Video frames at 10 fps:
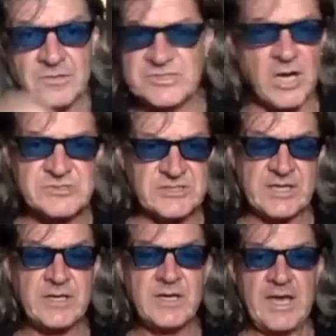he,
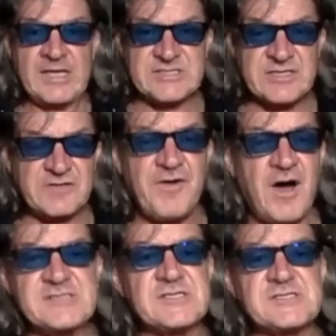totally, he's yeah. an
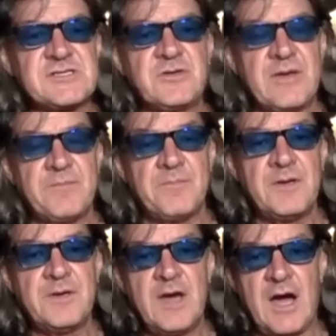advisor to him,
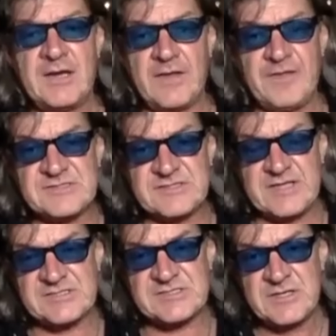yeah. and there's
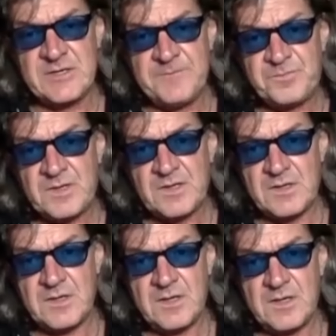there's that
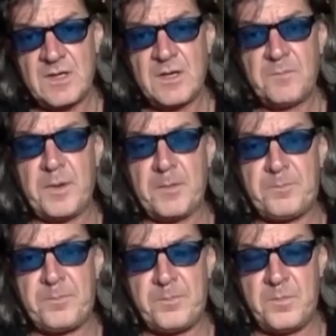dynamic works very
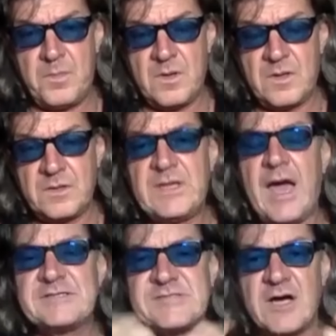well between. Yeah,
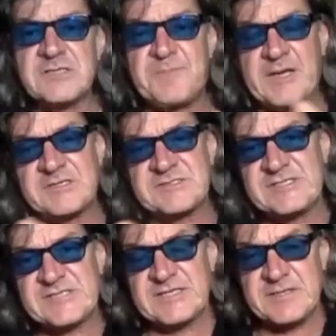Turki. it does because
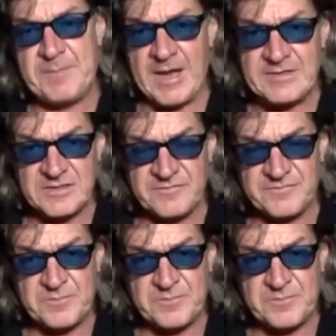he's independent of the